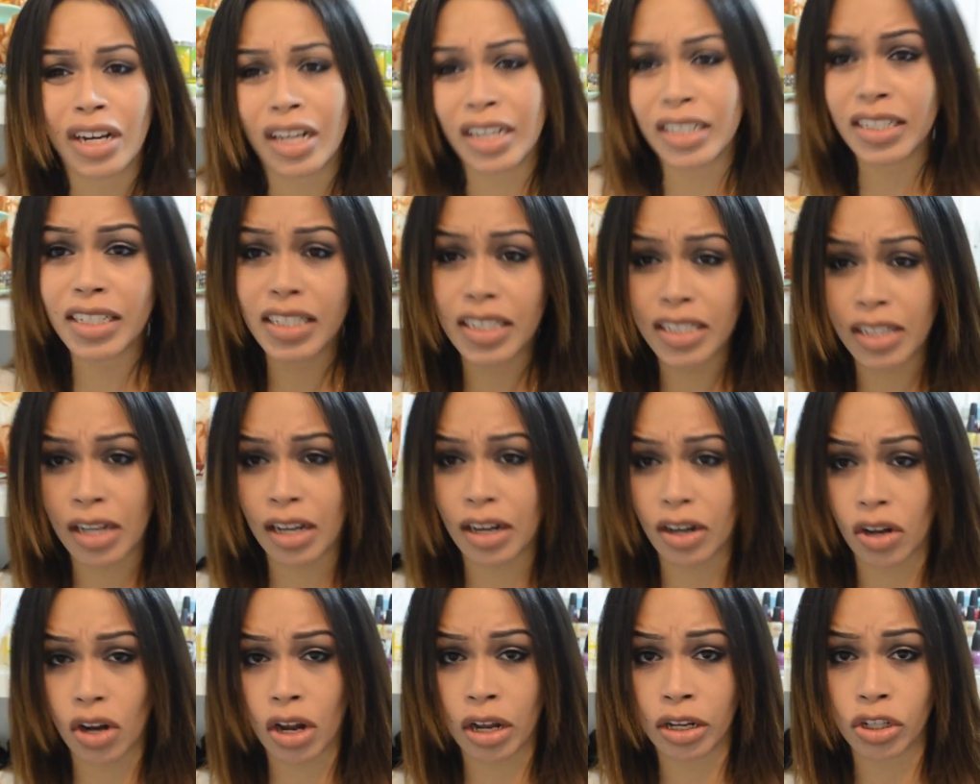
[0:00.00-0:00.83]
London's
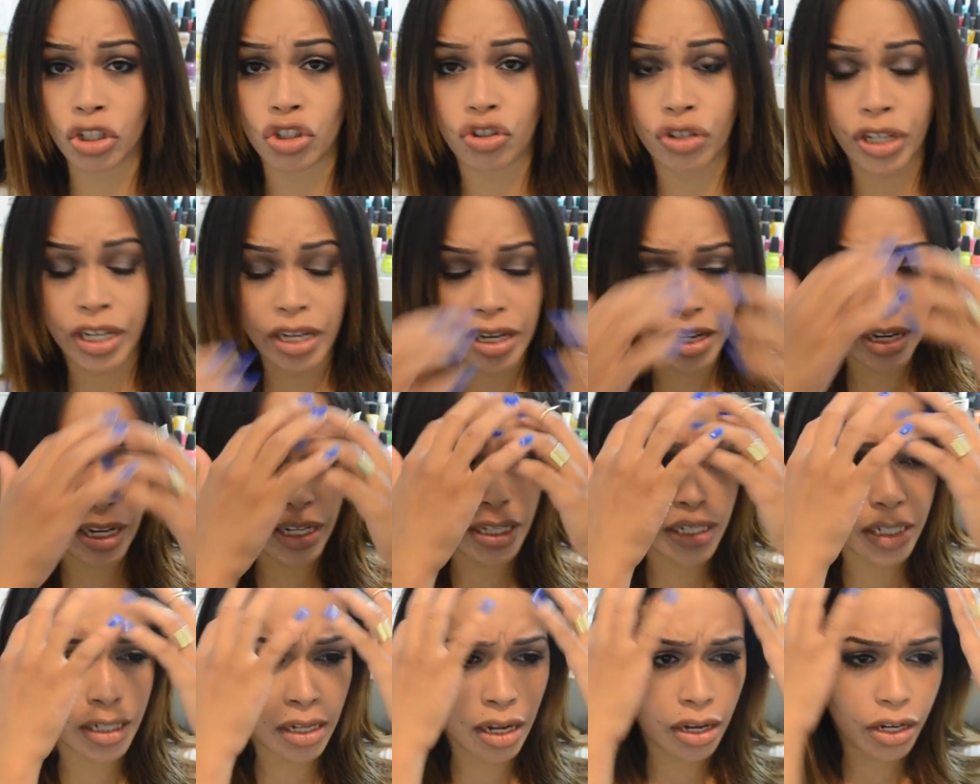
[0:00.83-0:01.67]
not a country.
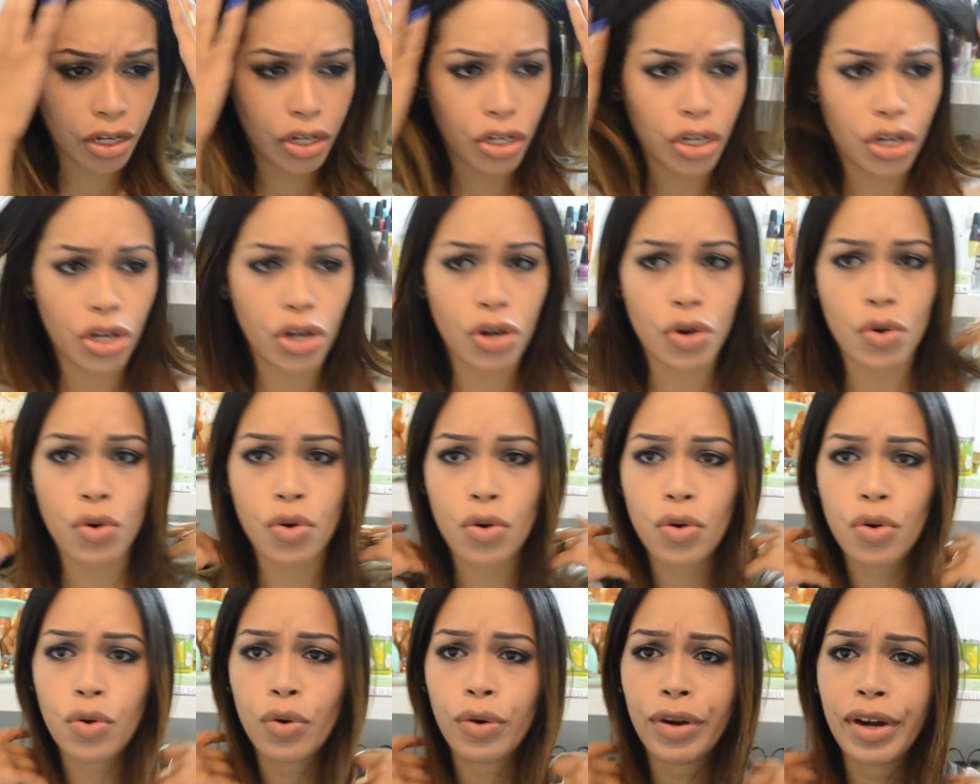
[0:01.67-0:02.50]
It's
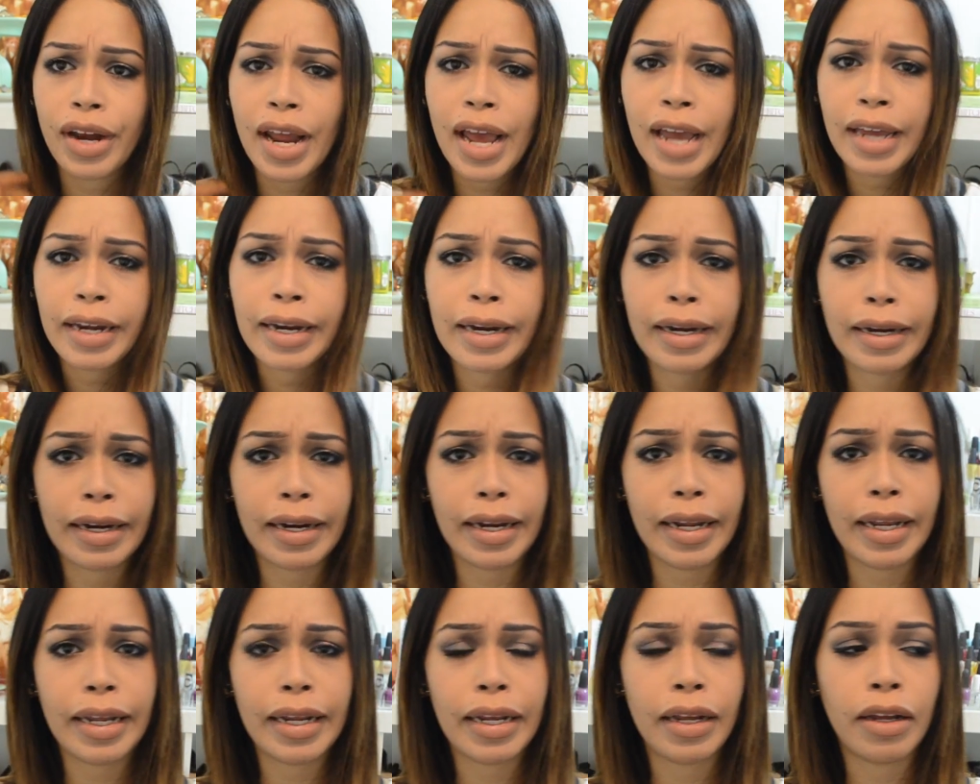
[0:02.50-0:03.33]
United
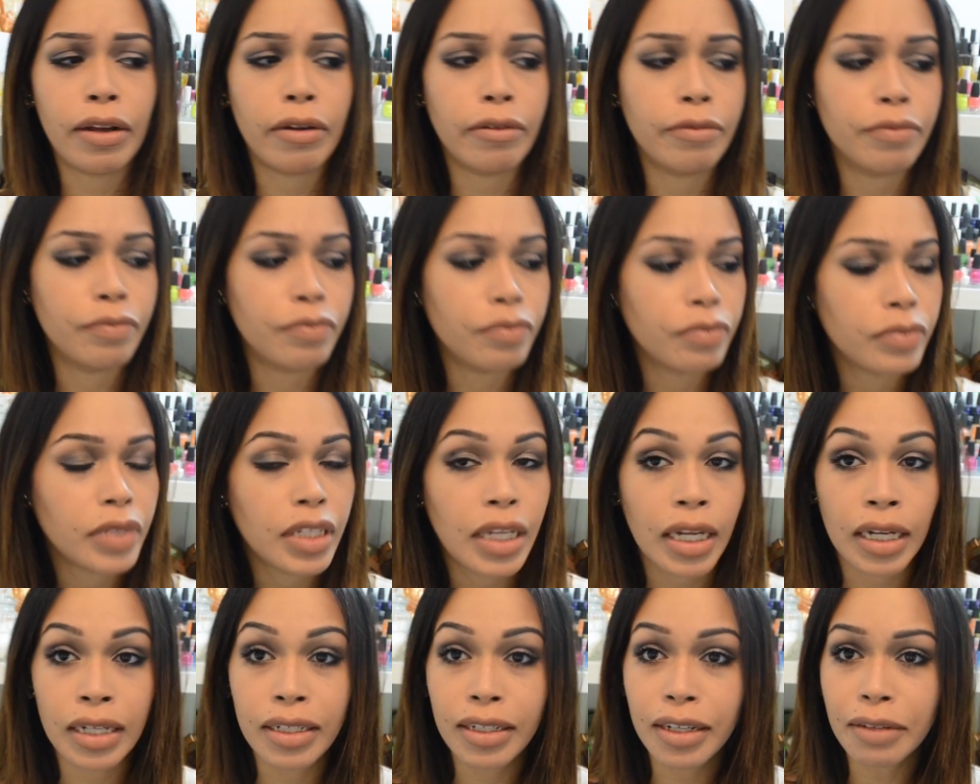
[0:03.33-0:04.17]

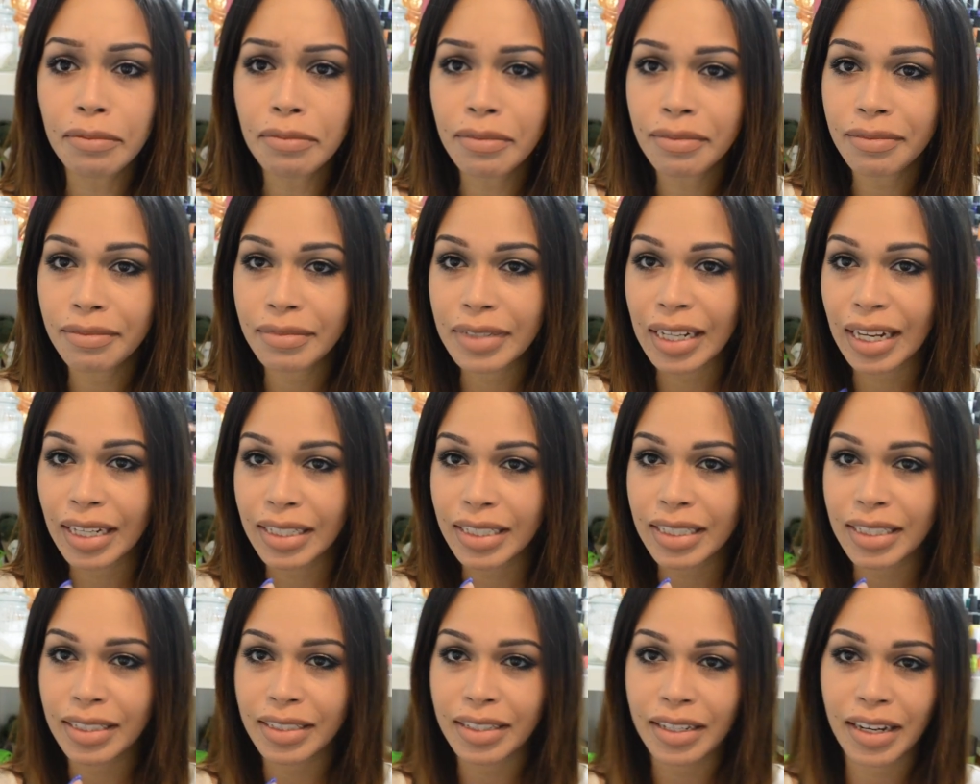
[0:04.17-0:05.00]
Kingdom.
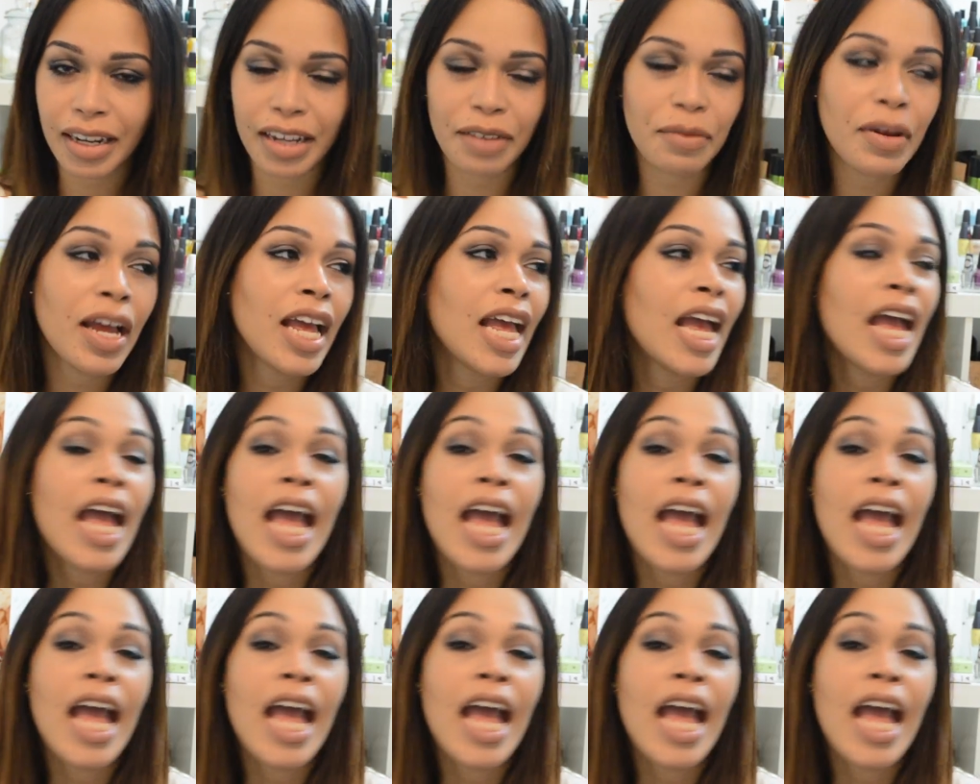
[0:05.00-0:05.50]
That's the name.